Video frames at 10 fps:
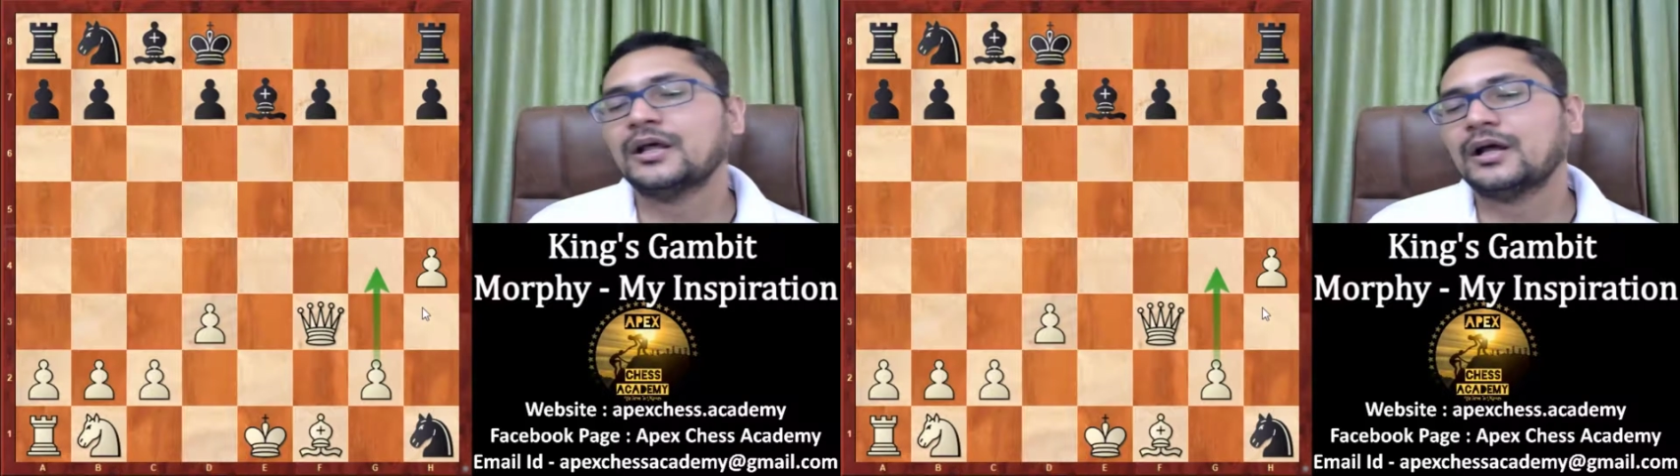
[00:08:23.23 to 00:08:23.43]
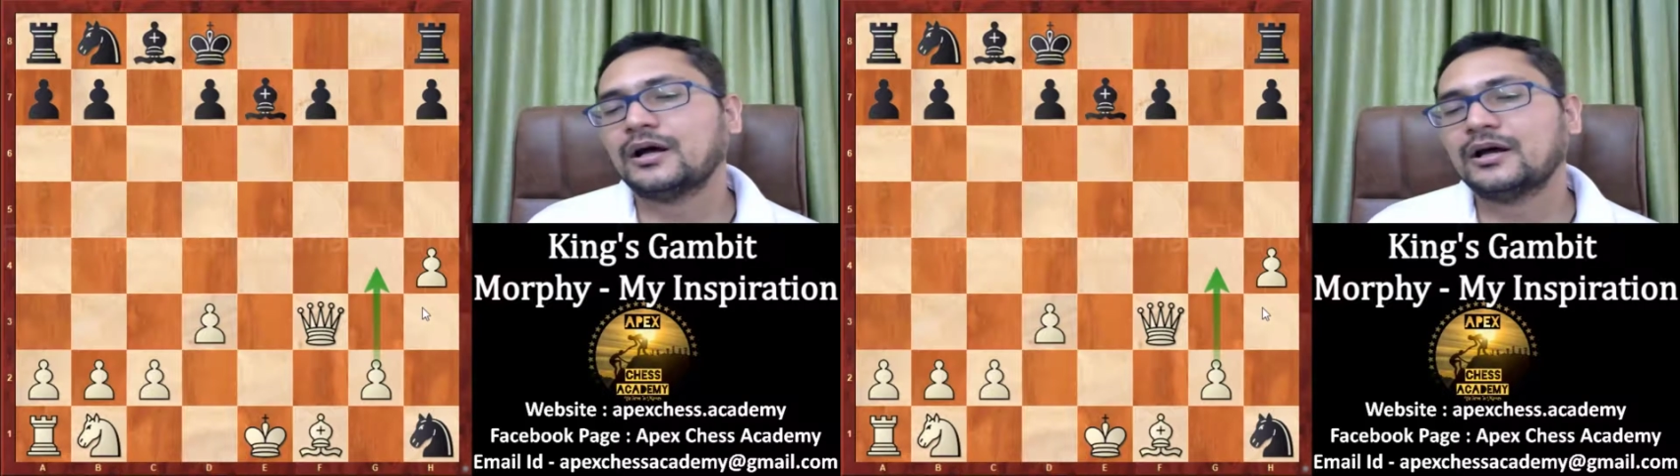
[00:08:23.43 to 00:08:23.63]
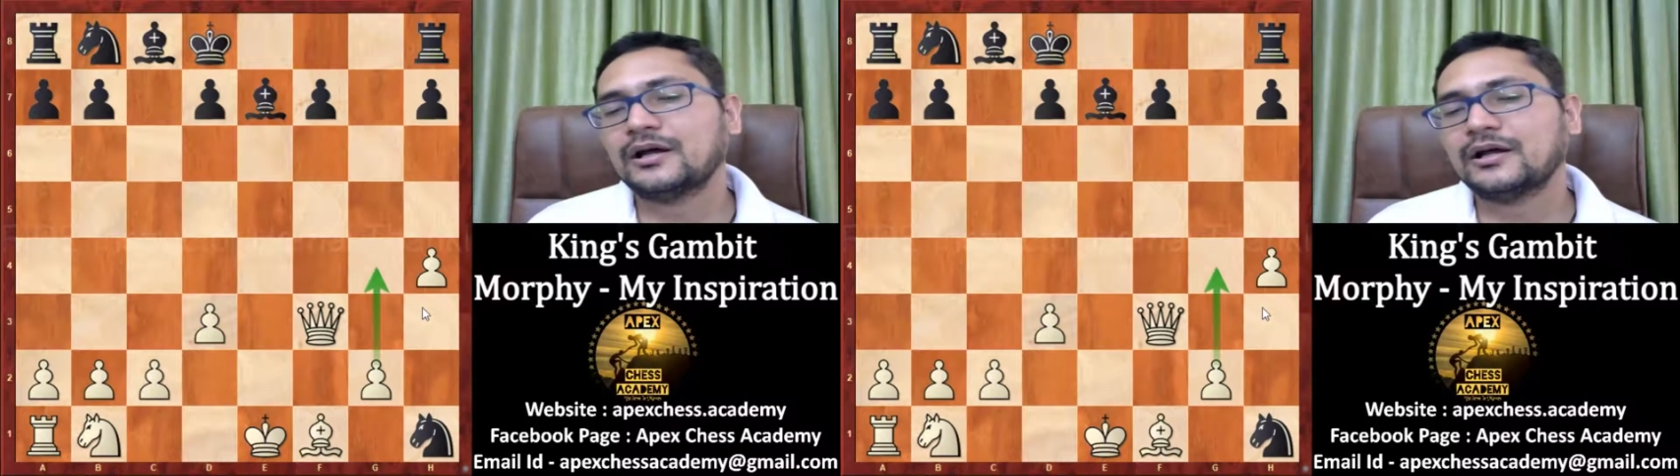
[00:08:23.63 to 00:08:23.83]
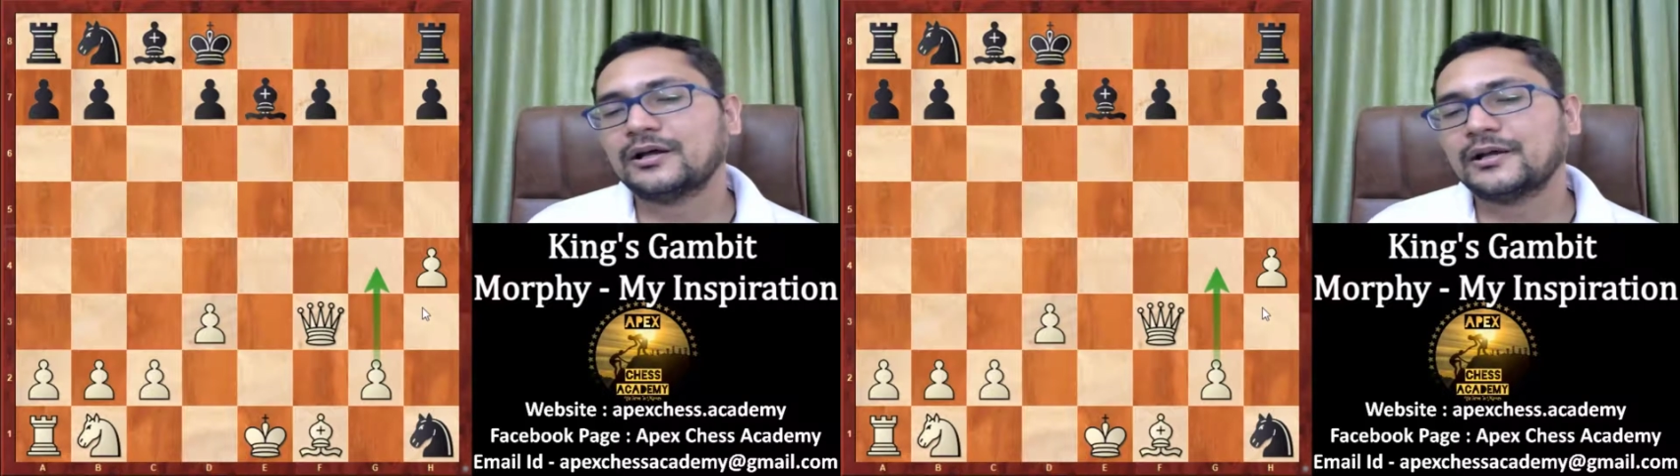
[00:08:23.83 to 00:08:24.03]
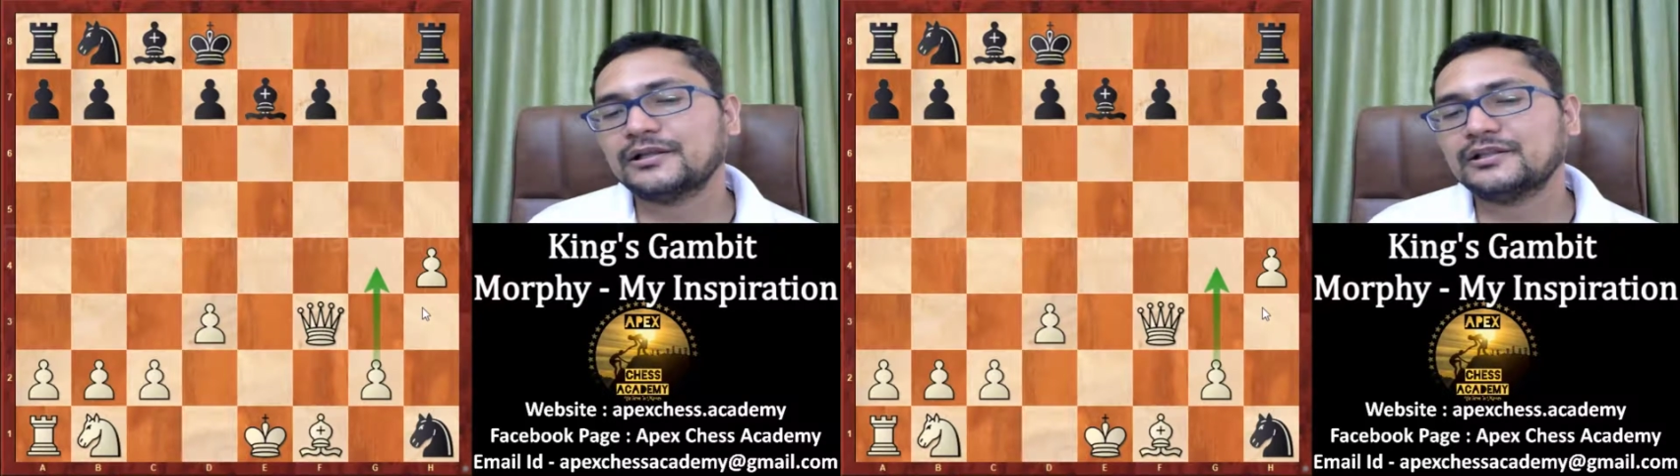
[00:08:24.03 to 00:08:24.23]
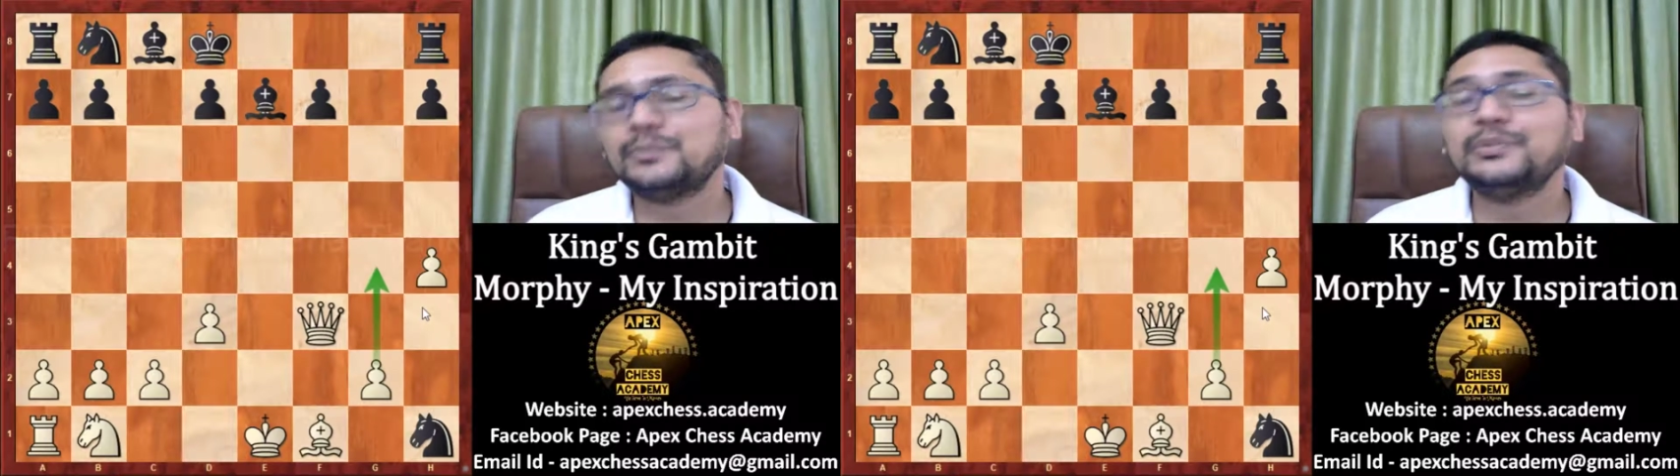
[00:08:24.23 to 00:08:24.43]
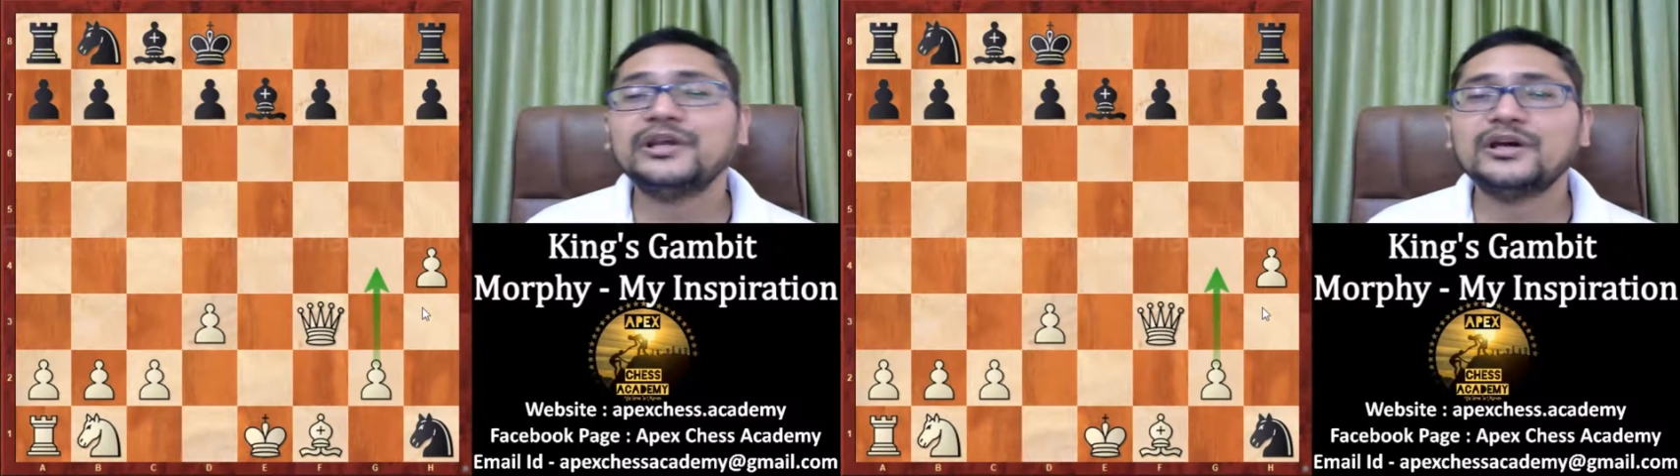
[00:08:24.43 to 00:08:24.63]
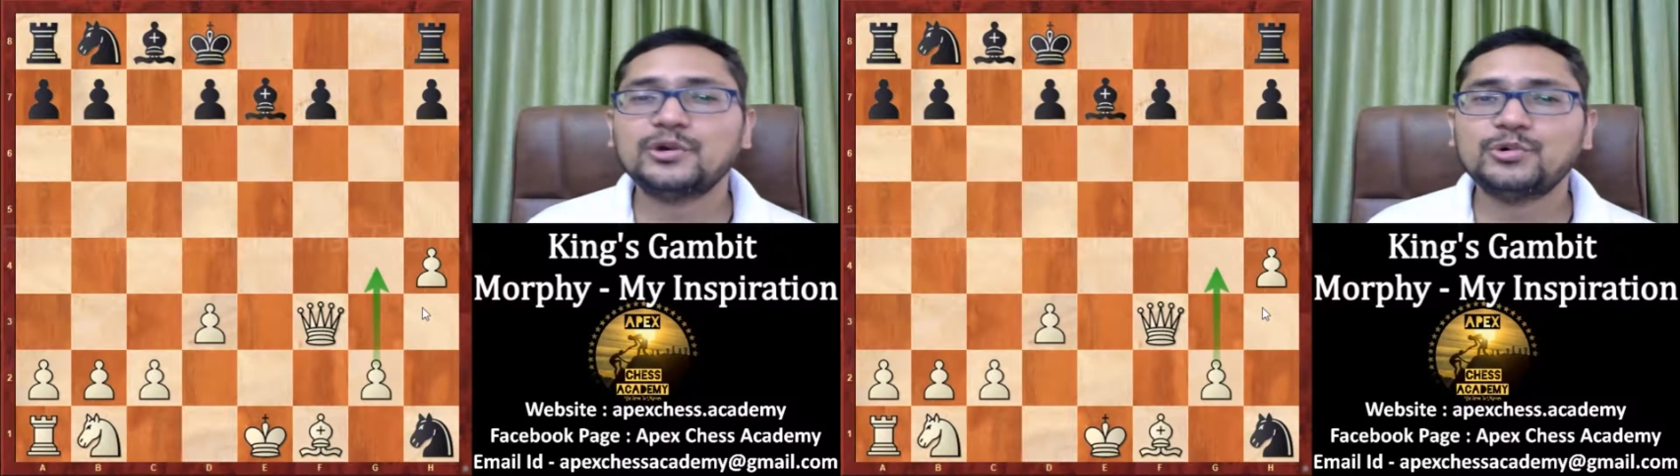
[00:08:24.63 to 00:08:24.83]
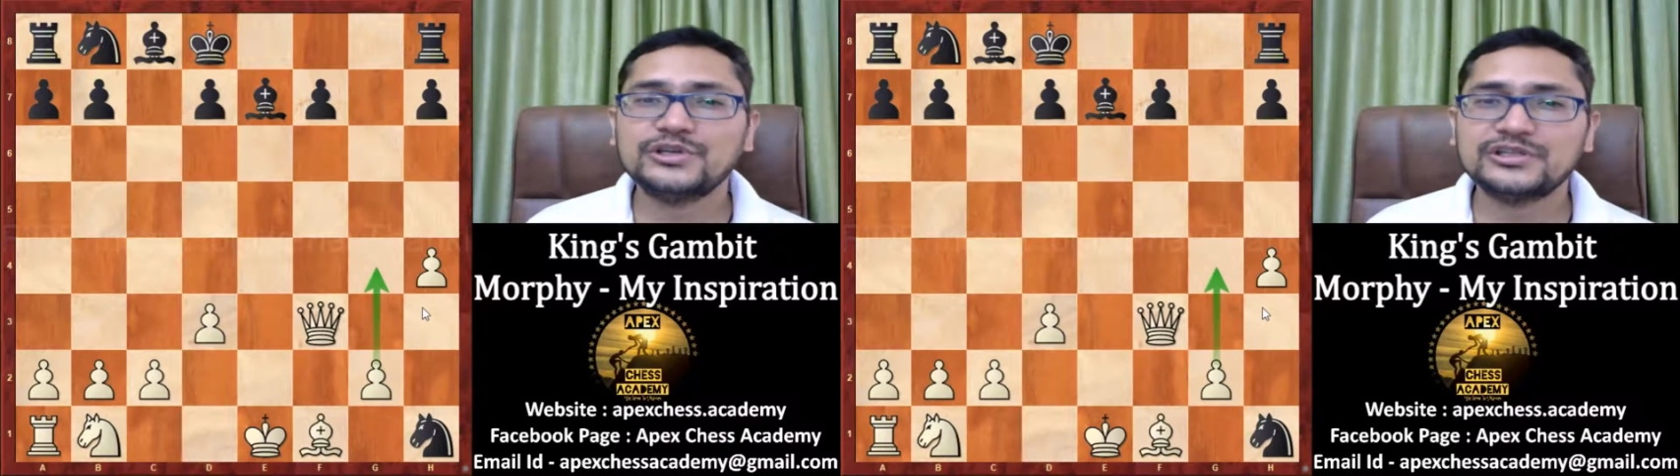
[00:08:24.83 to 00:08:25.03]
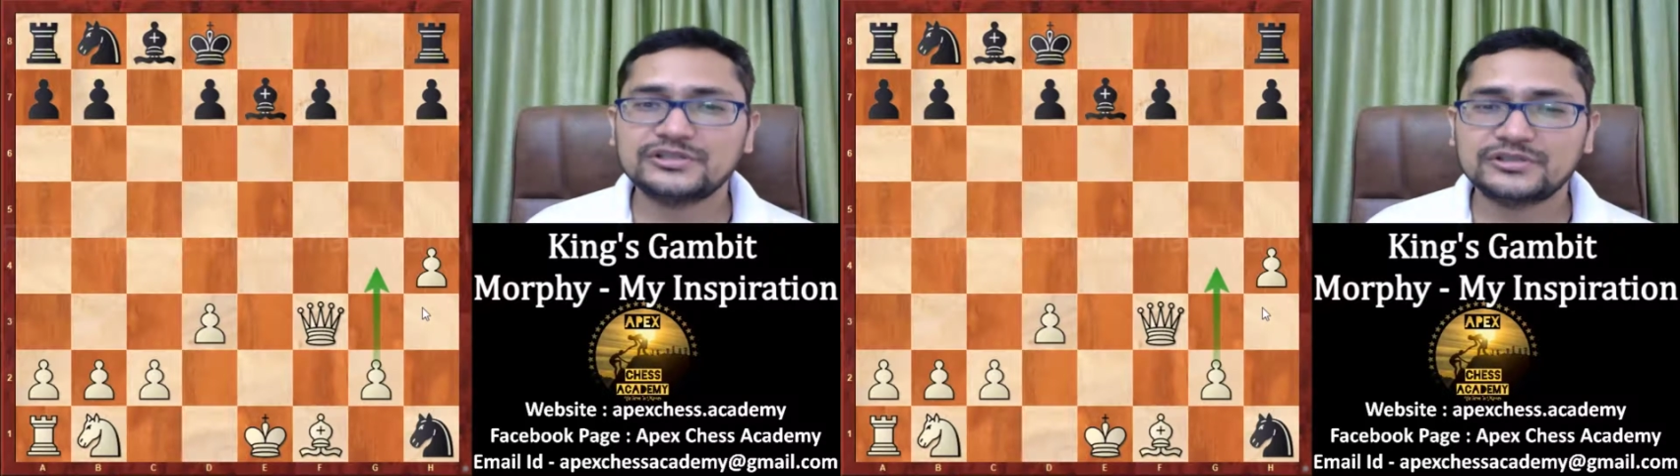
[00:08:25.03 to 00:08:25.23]
Uh, the player who
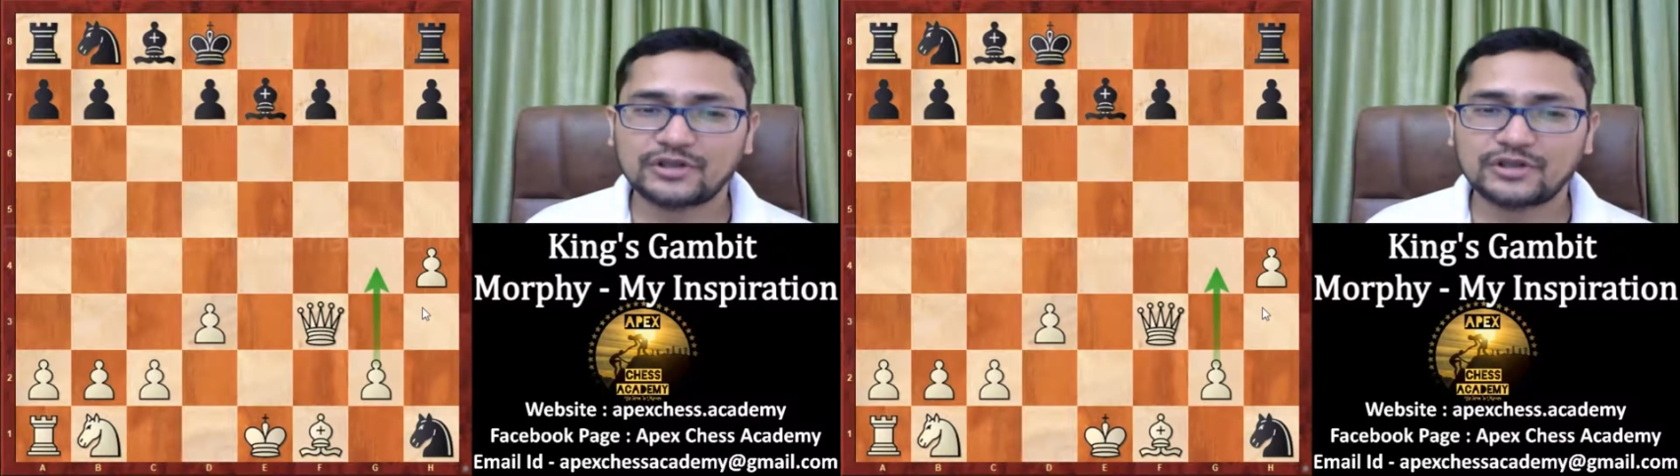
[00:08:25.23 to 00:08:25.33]
is